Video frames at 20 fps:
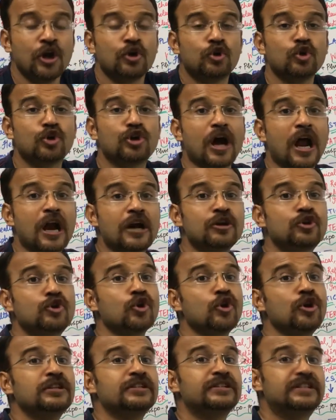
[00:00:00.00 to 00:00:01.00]
to
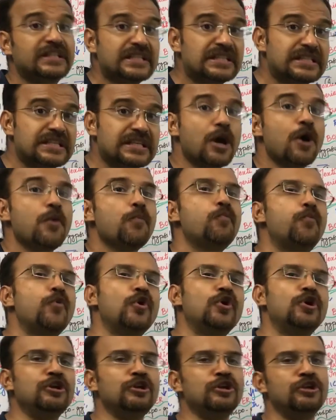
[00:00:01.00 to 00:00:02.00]
control this
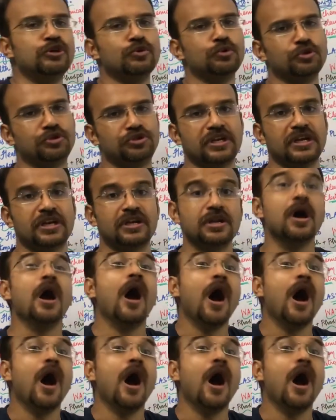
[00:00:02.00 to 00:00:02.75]
pollution?